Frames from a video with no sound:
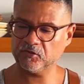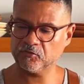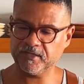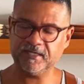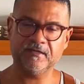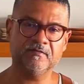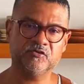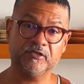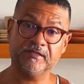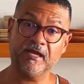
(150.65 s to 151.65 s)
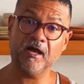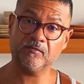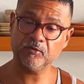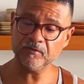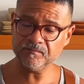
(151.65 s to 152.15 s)
green chili de
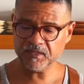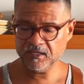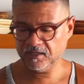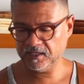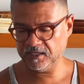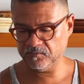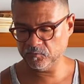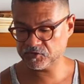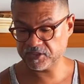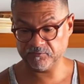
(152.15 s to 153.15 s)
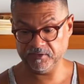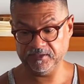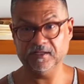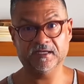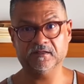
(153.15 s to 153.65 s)
árbol, um, which I really
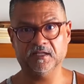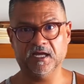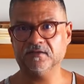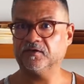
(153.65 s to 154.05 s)
like a lot.